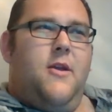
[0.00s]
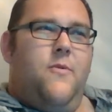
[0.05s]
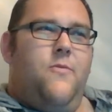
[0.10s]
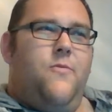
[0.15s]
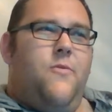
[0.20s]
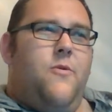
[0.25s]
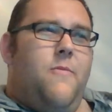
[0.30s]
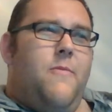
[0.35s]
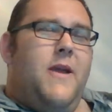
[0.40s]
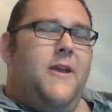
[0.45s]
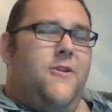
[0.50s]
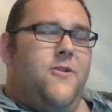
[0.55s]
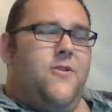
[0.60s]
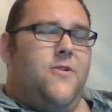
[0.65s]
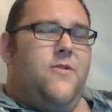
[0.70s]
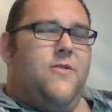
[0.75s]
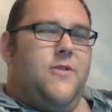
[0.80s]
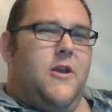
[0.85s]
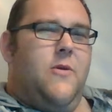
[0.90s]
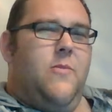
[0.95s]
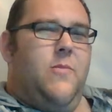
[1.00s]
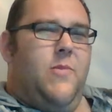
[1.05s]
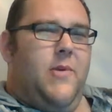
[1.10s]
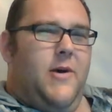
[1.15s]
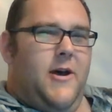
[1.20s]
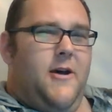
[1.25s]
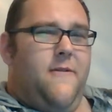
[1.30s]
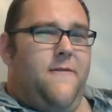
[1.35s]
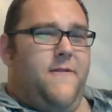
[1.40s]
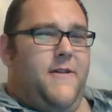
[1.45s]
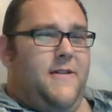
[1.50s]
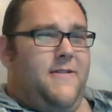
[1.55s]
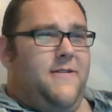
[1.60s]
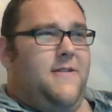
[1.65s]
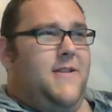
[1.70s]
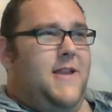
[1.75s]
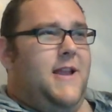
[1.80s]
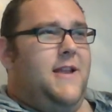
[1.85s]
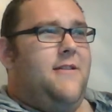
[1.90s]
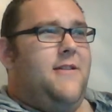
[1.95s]
what makes you so perfect to
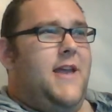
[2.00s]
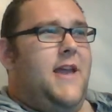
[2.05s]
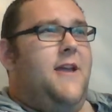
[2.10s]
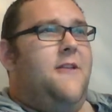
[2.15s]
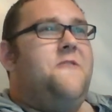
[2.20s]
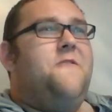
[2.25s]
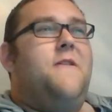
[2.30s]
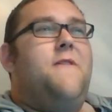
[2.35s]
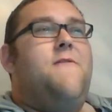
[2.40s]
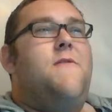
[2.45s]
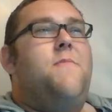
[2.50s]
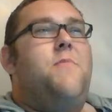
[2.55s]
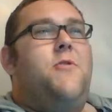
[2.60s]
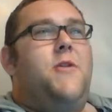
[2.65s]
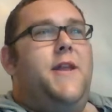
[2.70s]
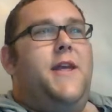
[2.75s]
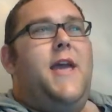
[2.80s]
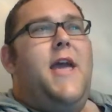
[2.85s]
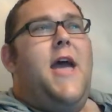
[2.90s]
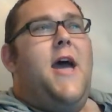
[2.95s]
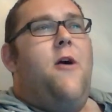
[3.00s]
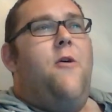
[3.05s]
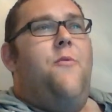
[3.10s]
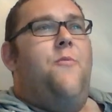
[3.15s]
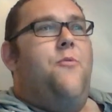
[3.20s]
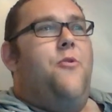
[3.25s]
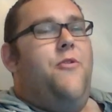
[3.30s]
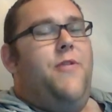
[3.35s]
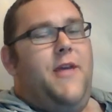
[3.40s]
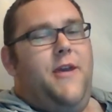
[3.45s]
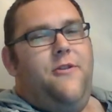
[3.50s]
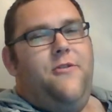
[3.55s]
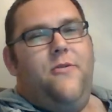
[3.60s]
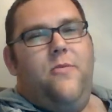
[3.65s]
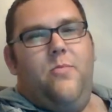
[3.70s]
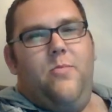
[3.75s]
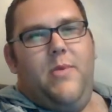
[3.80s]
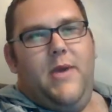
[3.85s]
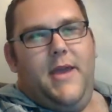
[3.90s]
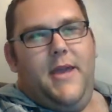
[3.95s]
dictate to everybody how and what they should
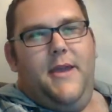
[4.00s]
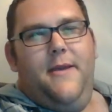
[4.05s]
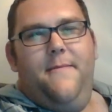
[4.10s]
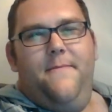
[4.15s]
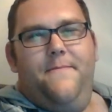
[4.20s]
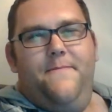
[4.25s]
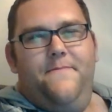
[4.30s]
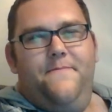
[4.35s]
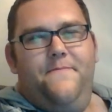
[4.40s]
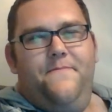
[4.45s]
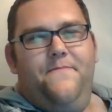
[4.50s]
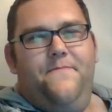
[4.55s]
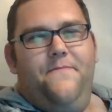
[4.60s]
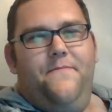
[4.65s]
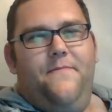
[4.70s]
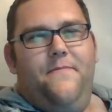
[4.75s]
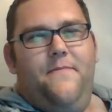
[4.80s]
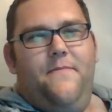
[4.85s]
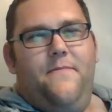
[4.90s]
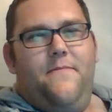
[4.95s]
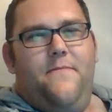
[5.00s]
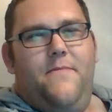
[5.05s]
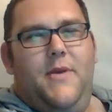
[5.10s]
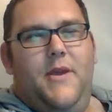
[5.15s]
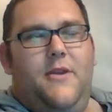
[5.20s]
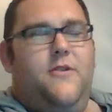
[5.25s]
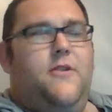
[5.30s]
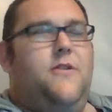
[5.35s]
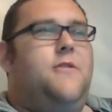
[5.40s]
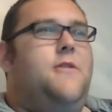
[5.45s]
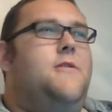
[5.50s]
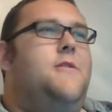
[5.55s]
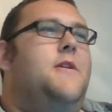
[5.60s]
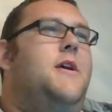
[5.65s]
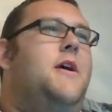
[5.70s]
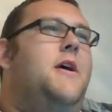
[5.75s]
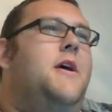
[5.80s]
be? Because